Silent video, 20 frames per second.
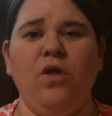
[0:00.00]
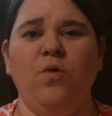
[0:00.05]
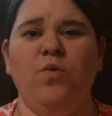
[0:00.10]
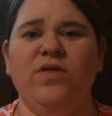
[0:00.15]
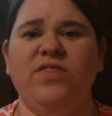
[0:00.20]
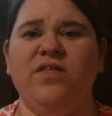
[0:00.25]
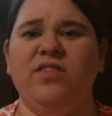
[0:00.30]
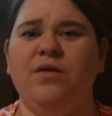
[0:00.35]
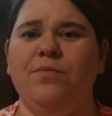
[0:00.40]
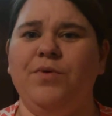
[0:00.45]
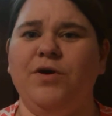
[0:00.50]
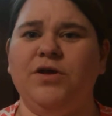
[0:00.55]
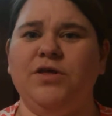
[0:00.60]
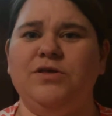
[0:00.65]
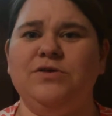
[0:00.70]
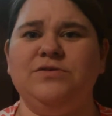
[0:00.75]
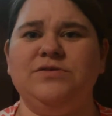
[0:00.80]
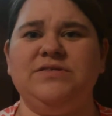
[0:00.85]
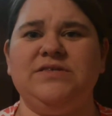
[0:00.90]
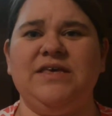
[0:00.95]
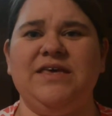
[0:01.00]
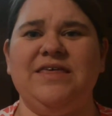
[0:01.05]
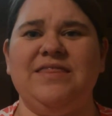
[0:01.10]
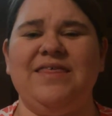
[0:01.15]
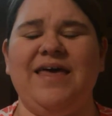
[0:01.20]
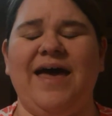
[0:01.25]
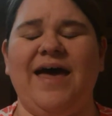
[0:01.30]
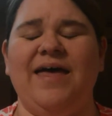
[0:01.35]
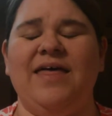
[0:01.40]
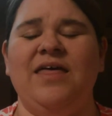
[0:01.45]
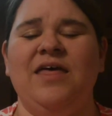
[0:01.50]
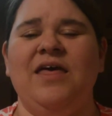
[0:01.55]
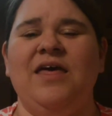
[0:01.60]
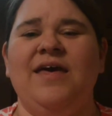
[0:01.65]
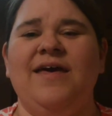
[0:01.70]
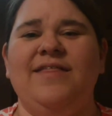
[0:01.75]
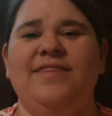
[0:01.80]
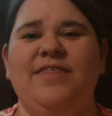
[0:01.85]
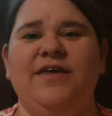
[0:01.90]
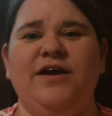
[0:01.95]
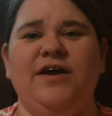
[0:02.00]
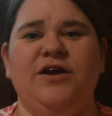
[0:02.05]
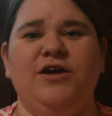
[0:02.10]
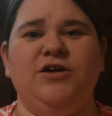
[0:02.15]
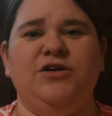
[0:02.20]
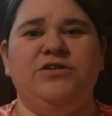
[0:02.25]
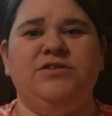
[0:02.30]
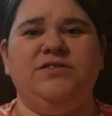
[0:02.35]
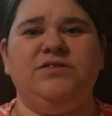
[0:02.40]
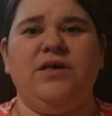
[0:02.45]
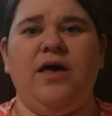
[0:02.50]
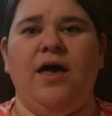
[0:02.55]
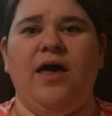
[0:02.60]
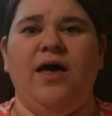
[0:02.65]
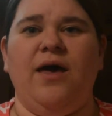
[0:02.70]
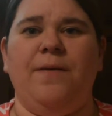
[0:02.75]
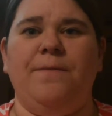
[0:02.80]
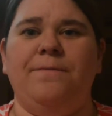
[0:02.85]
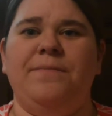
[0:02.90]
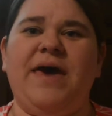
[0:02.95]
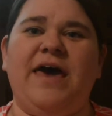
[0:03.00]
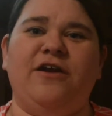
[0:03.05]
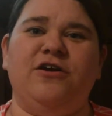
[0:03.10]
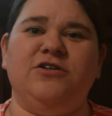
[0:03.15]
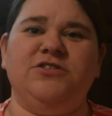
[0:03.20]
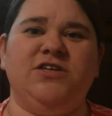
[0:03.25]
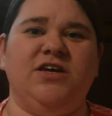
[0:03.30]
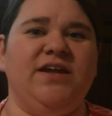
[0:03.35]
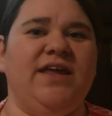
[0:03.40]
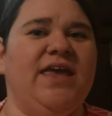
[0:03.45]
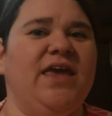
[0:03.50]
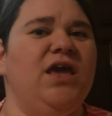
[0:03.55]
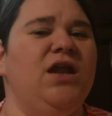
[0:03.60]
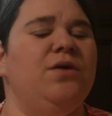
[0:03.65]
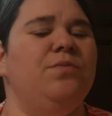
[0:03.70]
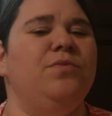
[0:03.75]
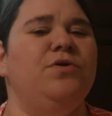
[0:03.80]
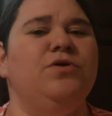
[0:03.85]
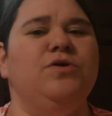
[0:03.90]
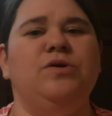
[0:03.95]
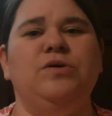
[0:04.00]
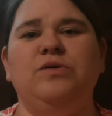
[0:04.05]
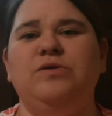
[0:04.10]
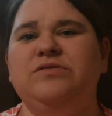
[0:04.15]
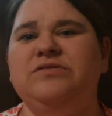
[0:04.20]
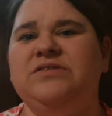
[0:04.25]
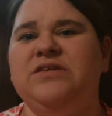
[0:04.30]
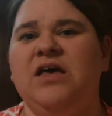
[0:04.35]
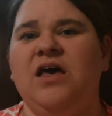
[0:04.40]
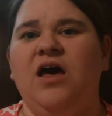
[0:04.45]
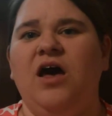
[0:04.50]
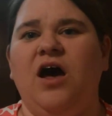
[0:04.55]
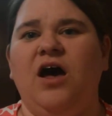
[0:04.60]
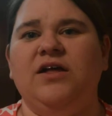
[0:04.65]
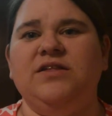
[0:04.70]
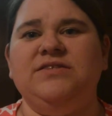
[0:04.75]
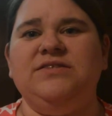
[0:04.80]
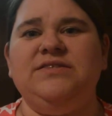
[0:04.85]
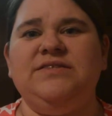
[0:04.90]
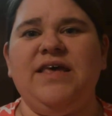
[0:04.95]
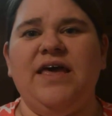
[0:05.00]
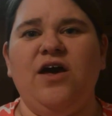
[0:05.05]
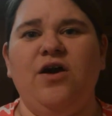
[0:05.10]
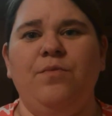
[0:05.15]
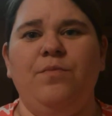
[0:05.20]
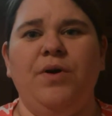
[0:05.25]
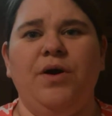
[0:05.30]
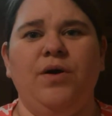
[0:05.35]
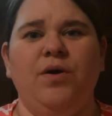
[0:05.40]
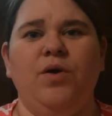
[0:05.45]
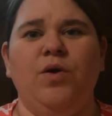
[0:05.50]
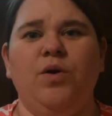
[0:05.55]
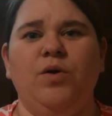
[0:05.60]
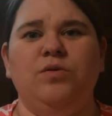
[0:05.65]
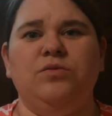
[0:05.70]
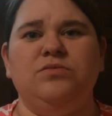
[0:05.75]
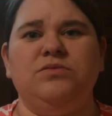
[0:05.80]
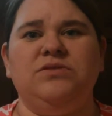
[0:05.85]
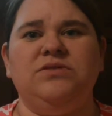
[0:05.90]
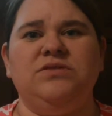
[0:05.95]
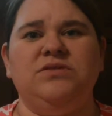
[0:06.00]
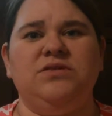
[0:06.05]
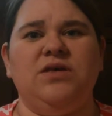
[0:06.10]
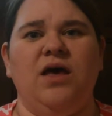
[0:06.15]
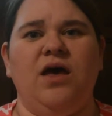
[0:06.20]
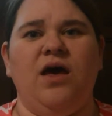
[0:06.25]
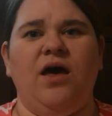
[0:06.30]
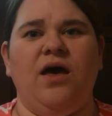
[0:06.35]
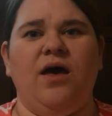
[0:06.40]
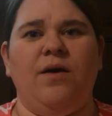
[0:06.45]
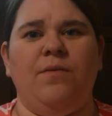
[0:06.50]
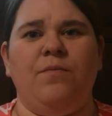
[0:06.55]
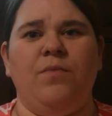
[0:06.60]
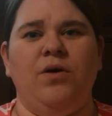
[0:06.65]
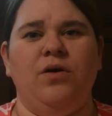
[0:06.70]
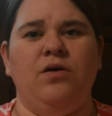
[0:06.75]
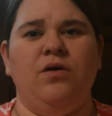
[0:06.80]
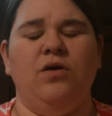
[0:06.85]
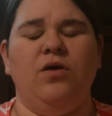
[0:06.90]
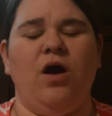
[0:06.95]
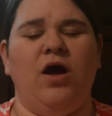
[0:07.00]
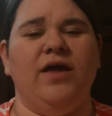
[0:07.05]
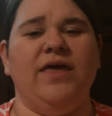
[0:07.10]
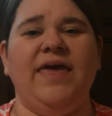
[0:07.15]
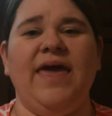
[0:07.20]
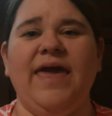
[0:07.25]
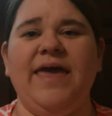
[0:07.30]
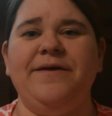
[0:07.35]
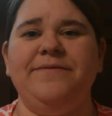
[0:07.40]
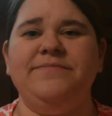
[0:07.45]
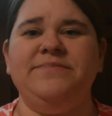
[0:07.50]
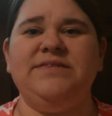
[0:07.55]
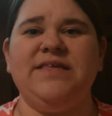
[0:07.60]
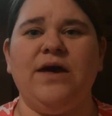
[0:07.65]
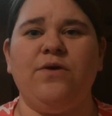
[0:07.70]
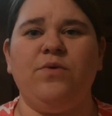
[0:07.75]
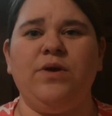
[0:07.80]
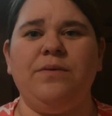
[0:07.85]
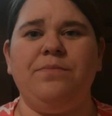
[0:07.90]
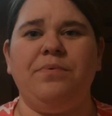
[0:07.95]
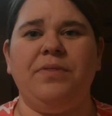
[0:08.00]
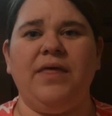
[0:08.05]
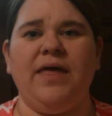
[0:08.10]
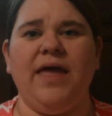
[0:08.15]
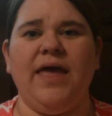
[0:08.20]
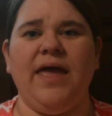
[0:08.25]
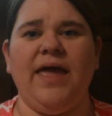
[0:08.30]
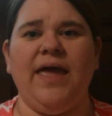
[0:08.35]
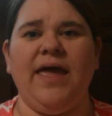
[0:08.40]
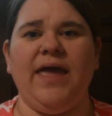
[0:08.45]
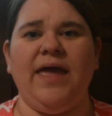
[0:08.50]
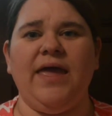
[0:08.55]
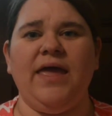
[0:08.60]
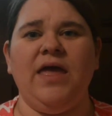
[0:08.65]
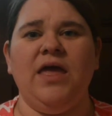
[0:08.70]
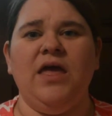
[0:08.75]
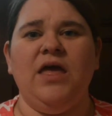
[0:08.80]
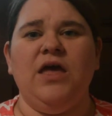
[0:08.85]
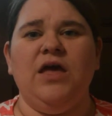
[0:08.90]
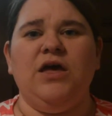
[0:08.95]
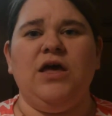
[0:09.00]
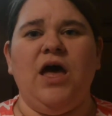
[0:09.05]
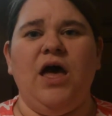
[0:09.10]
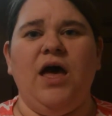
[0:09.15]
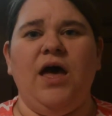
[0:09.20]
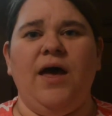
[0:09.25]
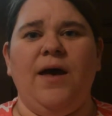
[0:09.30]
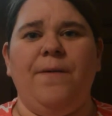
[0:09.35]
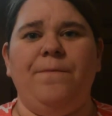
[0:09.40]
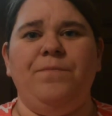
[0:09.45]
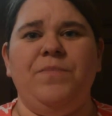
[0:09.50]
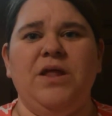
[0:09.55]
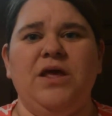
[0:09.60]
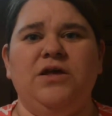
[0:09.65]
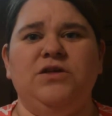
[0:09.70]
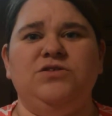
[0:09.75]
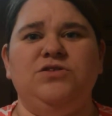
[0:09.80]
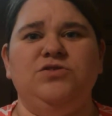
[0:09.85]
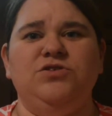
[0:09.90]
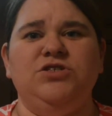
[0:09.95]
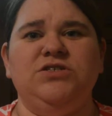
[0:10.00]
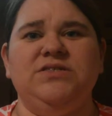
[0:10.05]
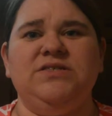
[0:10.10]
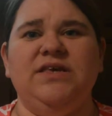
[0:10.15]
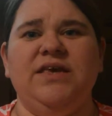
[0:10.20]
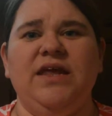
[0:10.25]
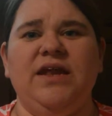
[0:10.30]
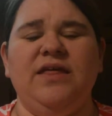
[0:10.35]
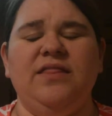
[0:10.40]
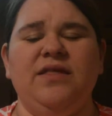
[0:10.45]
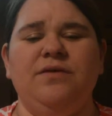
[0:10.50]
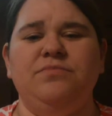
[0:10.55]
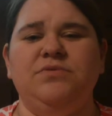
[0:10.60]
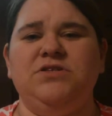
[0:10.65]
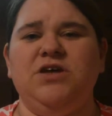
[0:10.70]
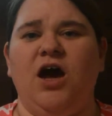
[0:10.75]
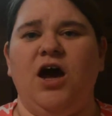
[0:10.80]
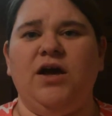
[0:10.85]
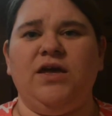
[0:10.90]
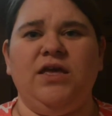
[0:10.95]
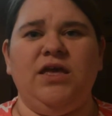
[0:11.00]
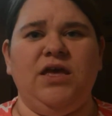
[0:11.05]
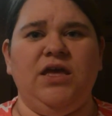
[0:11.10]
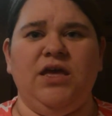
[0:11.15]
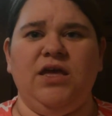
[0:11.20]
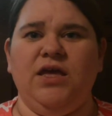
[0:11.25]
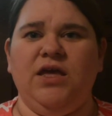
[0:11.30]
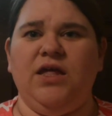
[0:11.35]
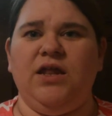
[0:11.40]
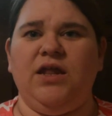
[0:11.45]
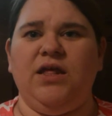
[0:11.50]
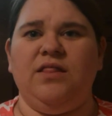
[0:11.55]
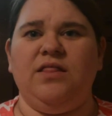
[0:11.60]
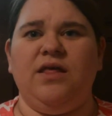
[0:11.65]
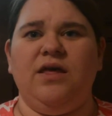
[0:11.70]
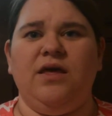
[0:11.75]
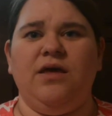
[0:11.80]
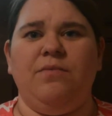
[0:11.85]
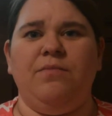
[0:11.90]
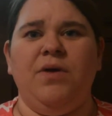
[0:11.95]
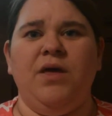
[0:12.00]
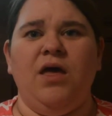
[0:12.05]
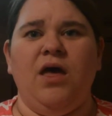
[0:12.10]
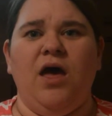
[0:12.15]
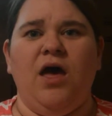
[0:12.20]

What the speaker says: Within the book, you'll see that there's patterns on animals, on sailboats, on games that we play. So just getting them talking, getting them